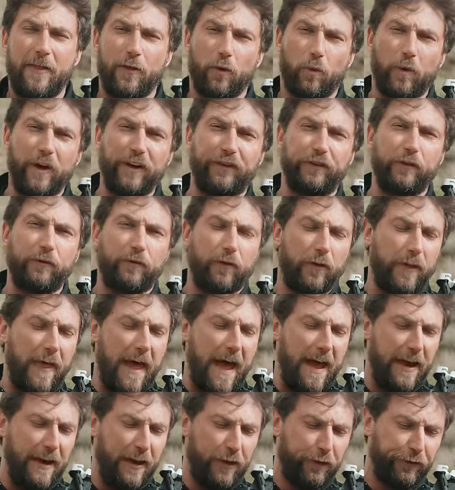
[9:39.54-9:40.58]
and the reason for
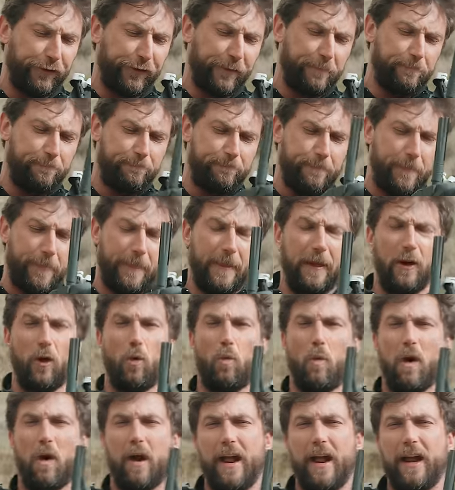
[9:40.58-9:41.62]
that is they
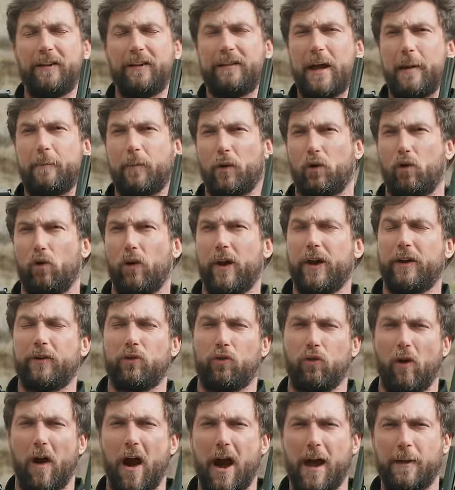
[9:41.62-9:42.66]
don't want any type of grit,
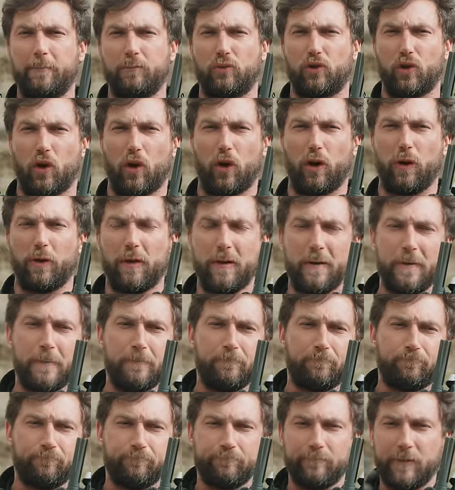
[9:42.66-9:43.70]
grime, dirt,
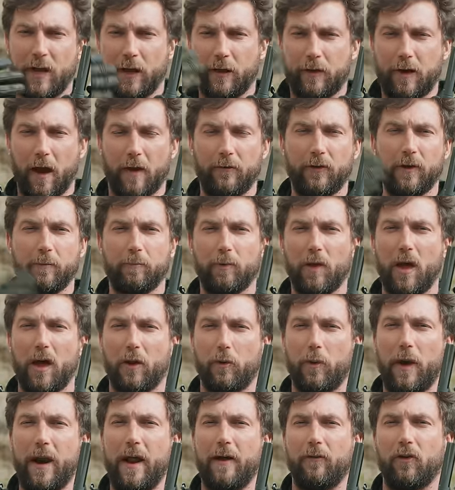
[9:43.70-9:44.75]
Covenant blood,
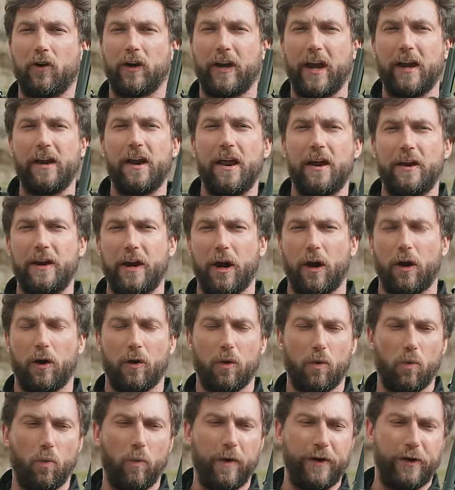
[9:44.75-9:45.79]
whatever, getting in here
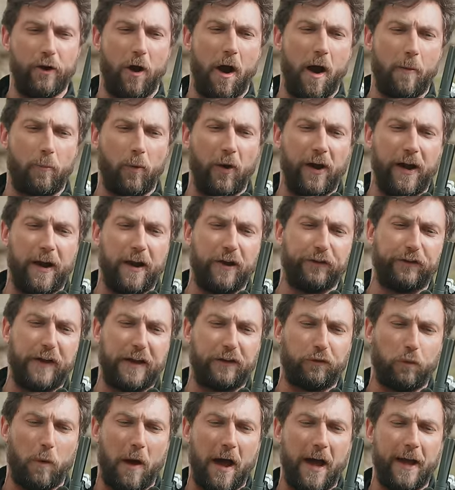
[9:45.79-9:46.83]
when you're operating it. So
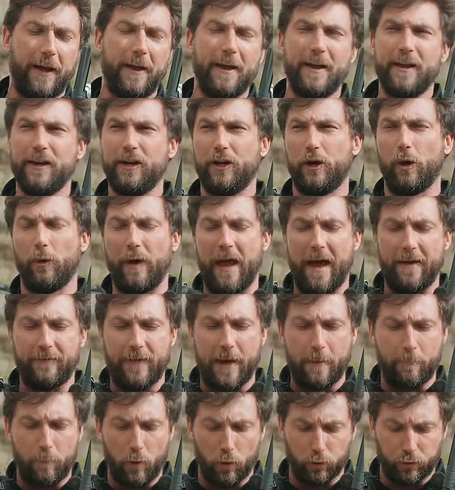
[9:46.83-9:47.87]
that's why you don't have
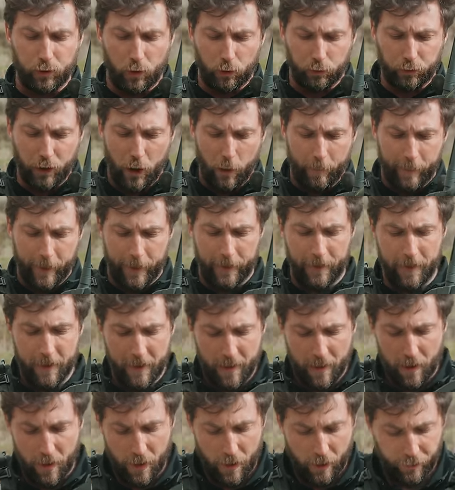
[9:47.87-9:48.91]
that bolt hold open.
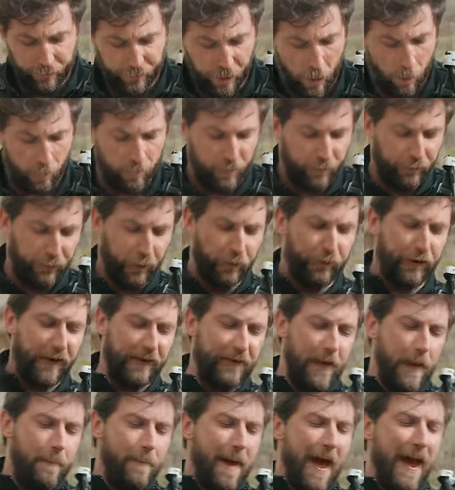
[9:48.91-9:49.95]
So as soon as you get
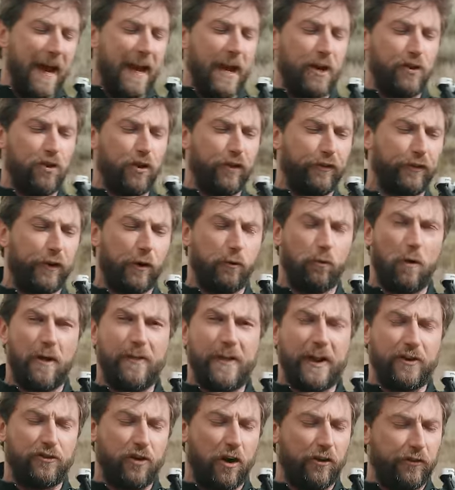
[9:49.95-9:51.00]
that mag in, you're just going to run
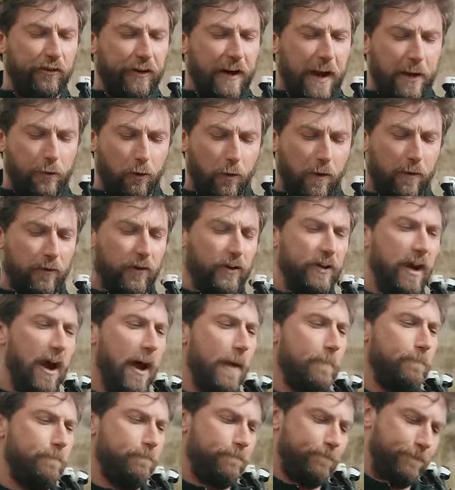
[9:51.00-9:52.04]
that charging handle every
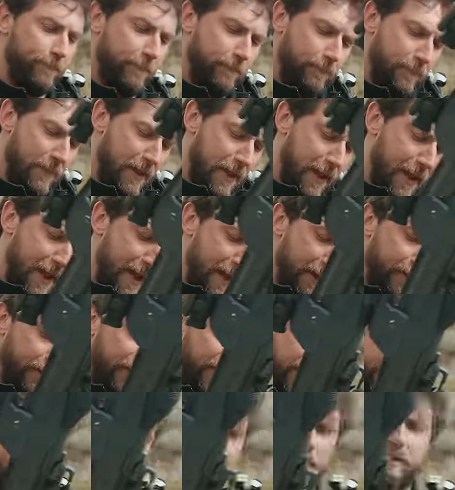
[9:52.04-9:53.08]
time, and
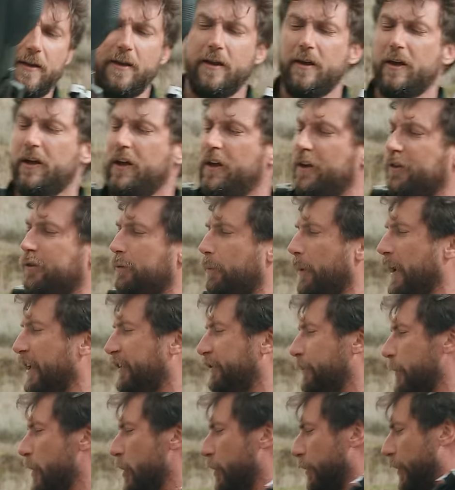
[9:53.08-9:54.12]
it's pretty
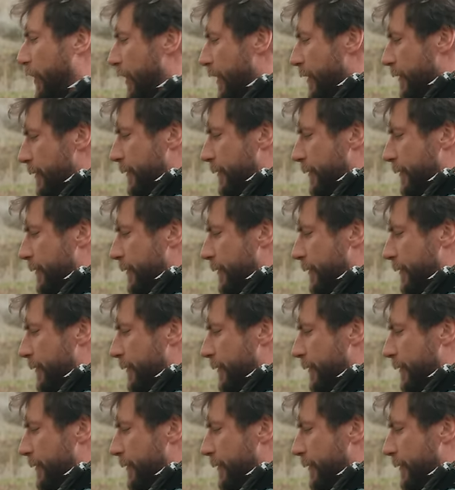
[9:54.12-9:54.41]
smooth.